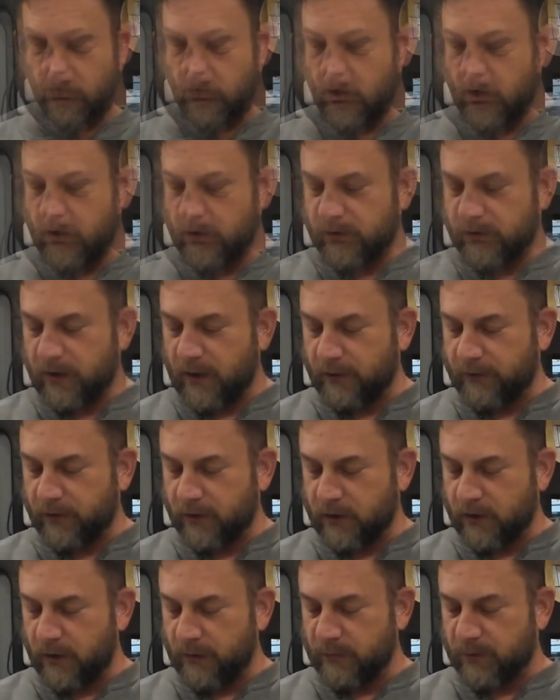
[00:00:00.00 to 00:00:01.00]
Water
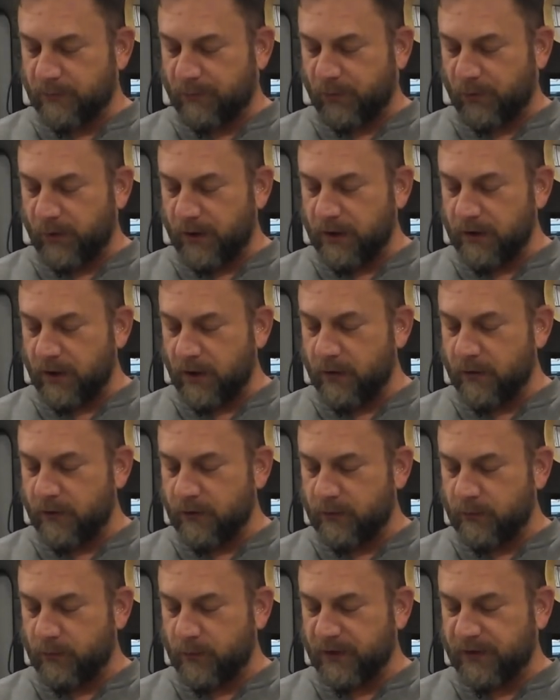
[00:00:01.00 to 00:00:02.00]
softener comes
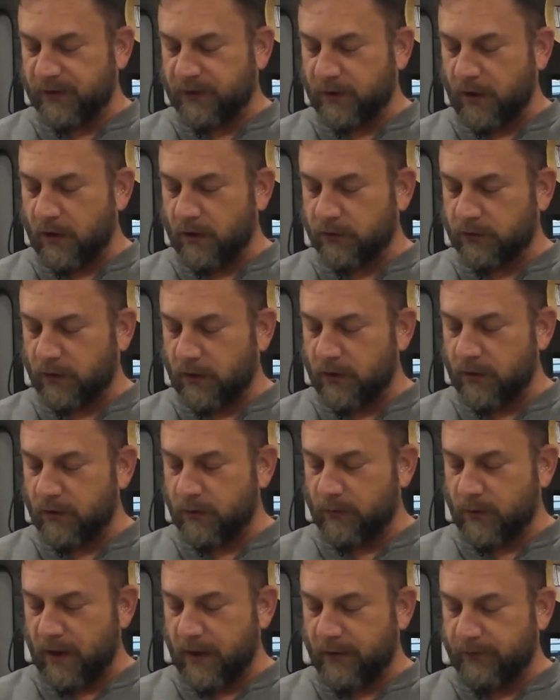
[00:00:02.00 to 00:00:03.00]
preloaded with salt on
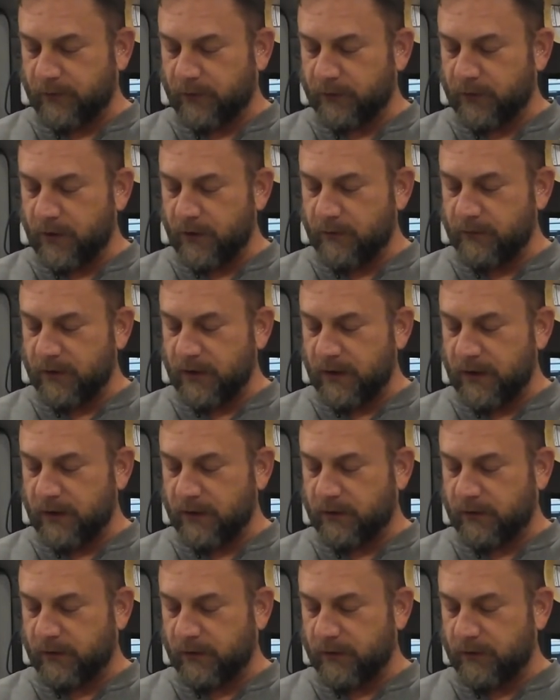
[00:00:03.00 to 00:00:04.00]
arrival. No
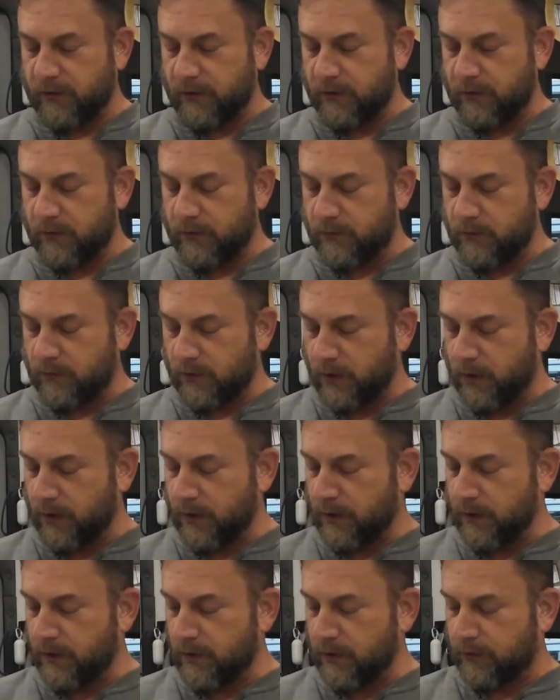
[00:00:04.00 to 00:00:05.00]
need to do an
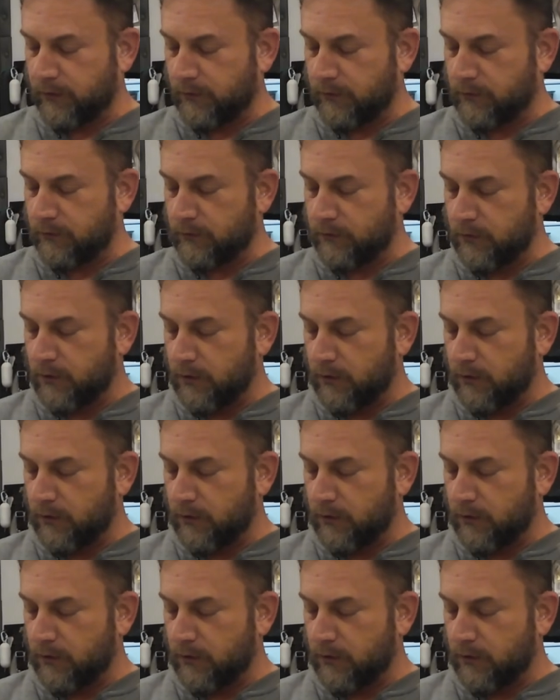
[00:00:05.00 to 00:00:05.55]
initial